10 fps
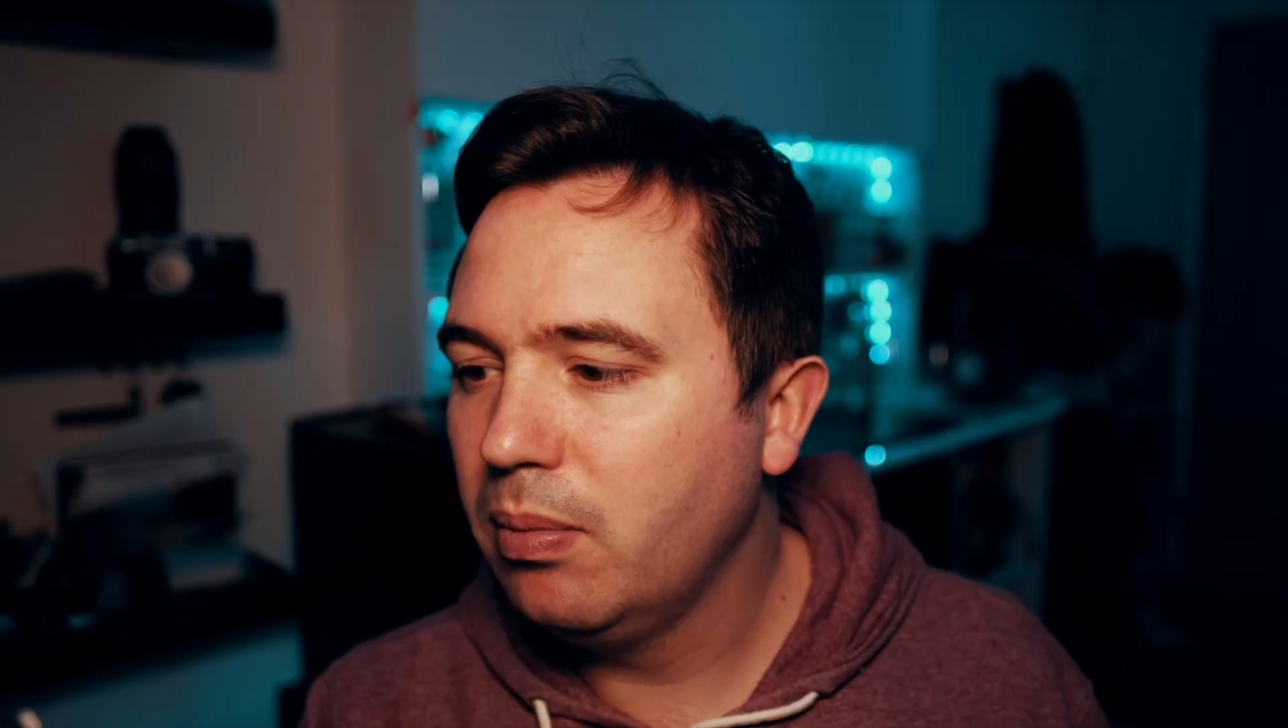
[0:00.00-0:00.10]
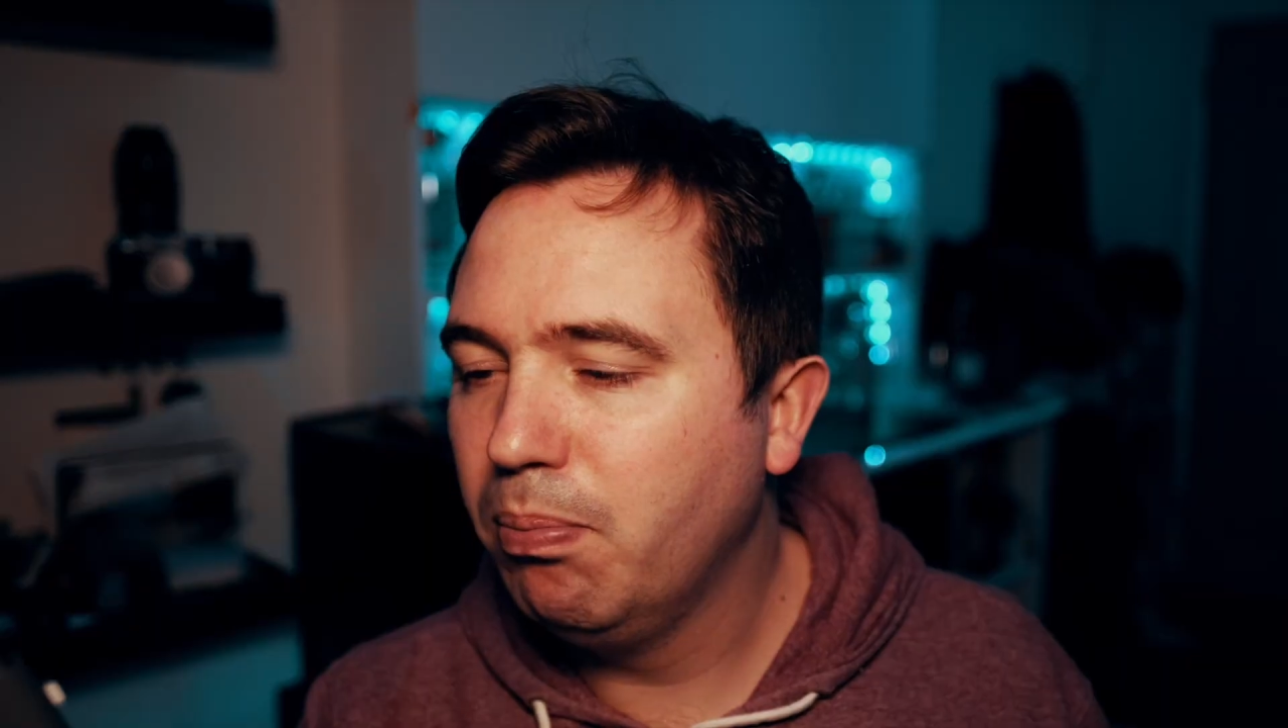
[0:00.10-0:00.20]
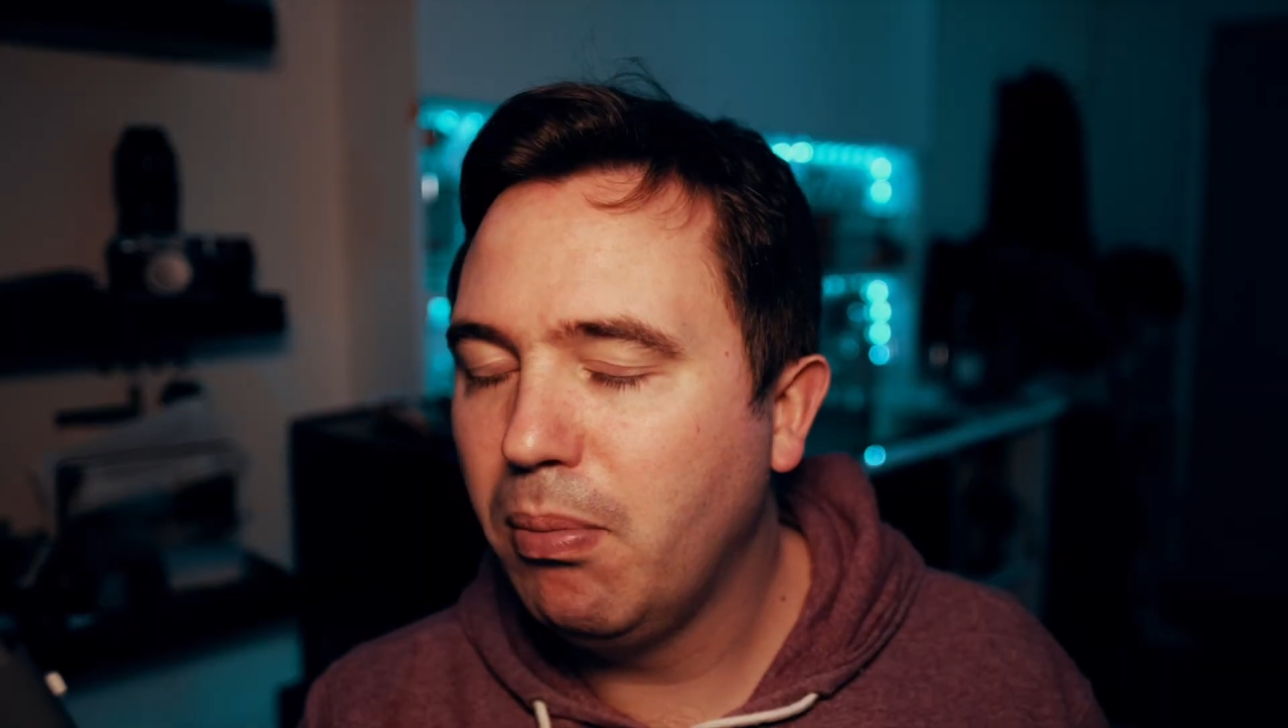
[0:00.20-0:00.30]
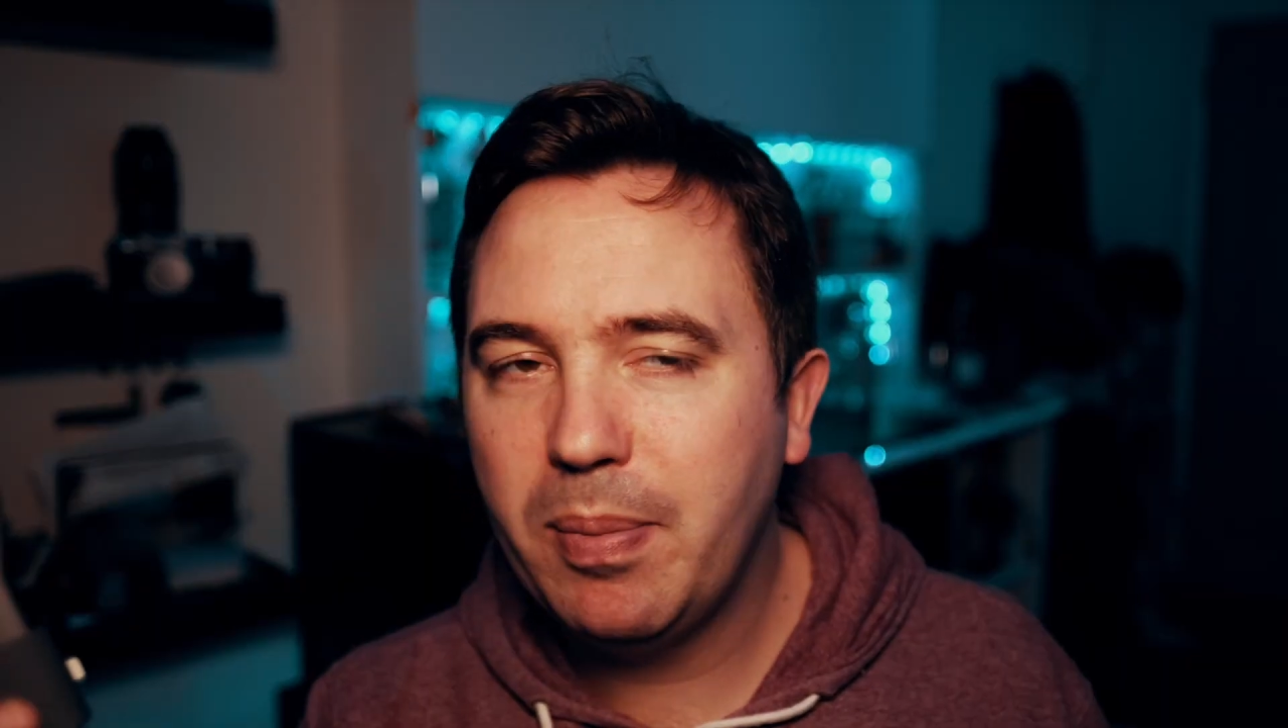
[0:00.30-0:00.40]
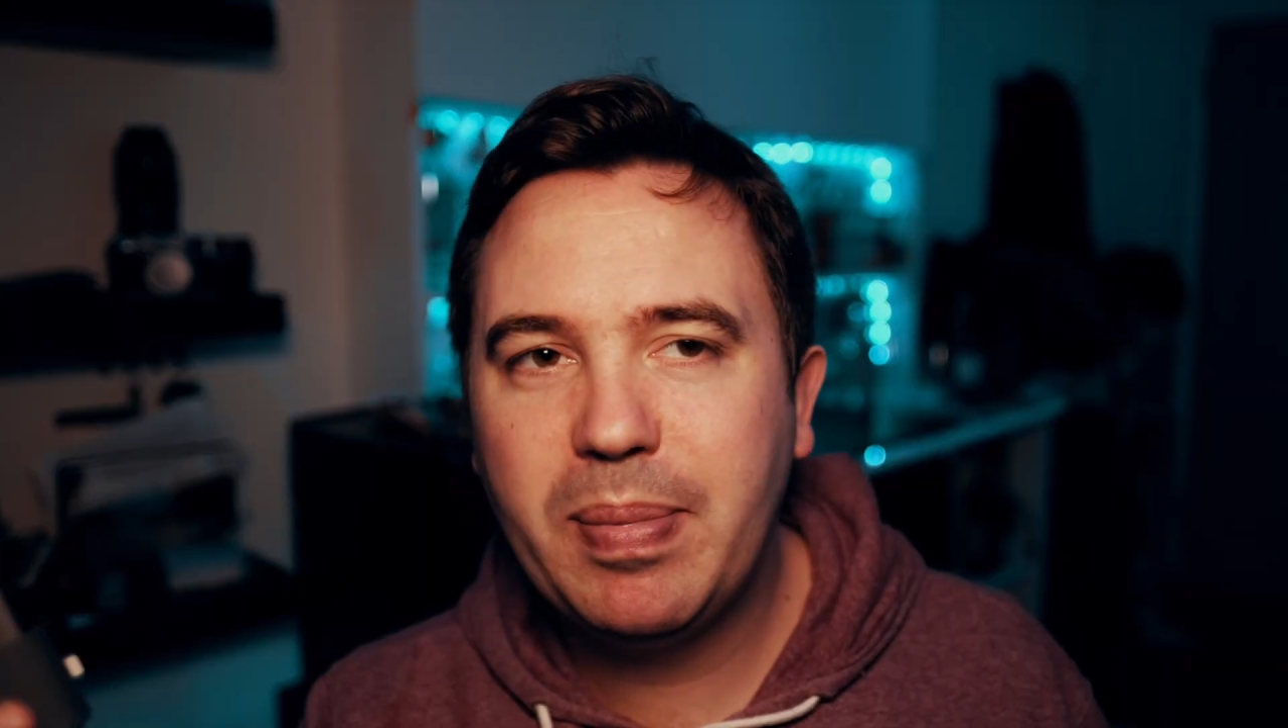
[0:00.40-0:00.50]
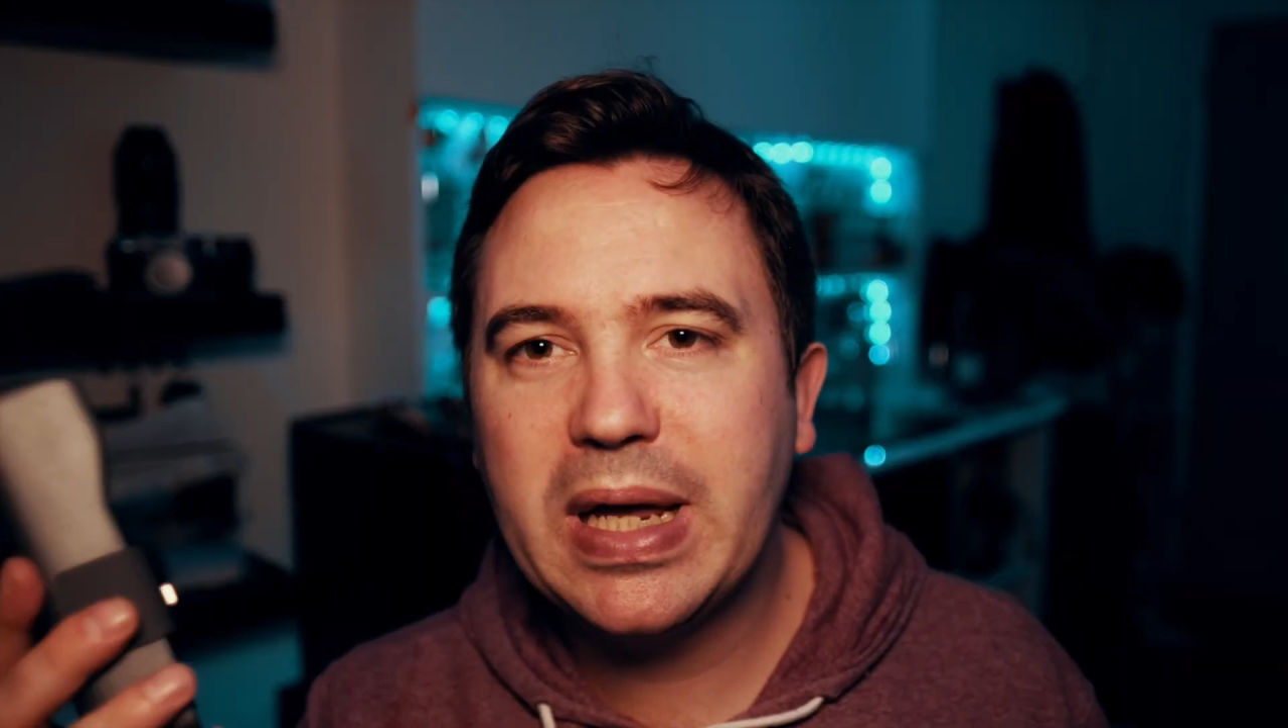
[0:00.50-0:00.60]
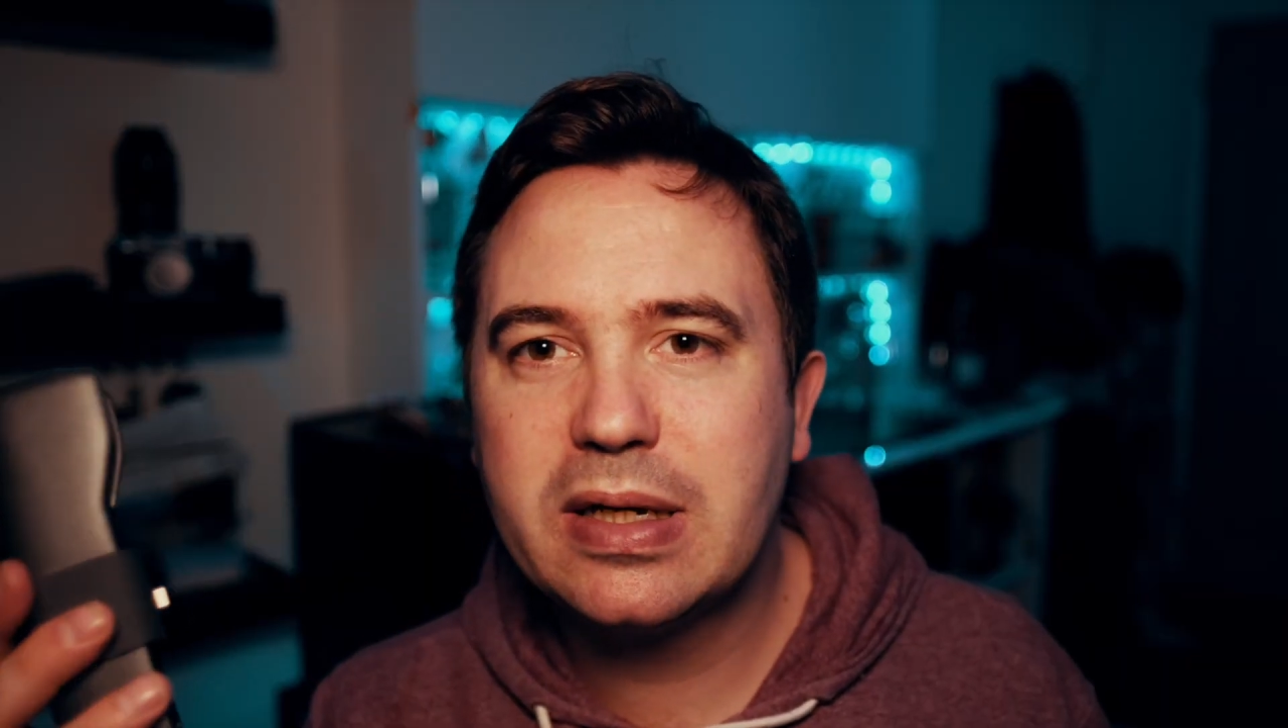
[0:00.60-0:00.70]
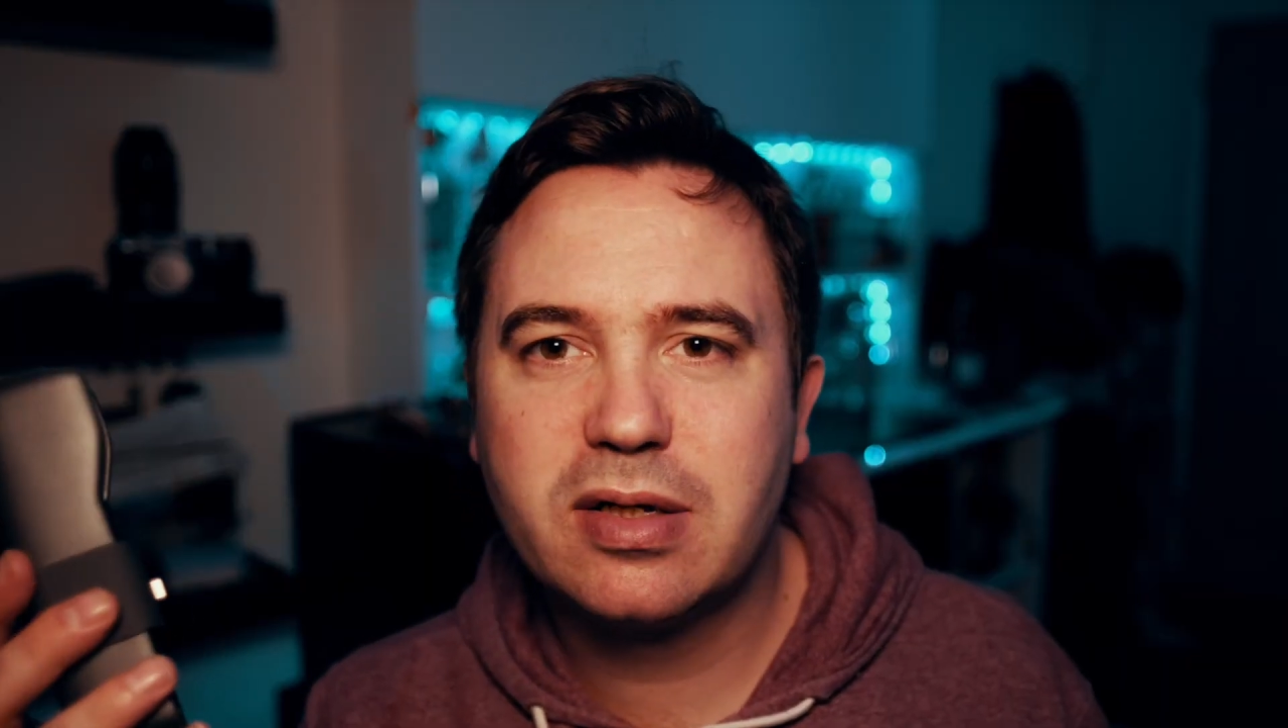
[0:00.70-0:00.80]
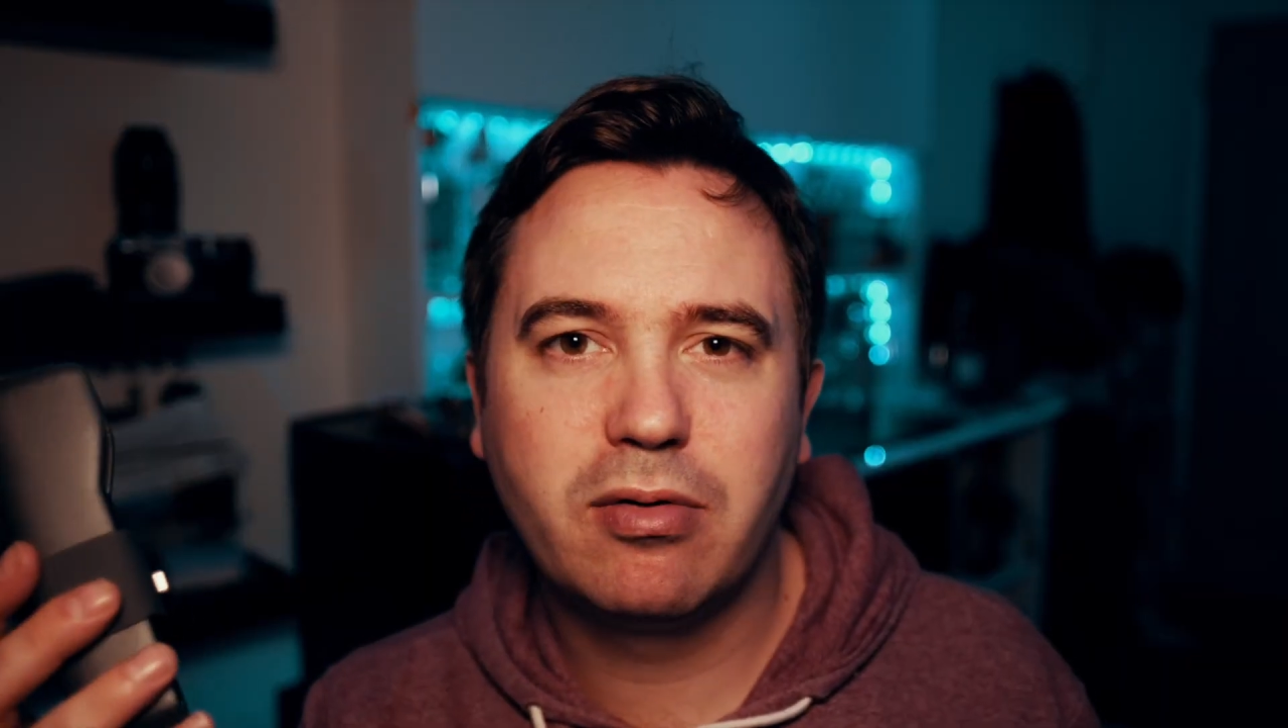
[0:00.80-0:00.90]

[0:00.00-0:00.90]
my biggest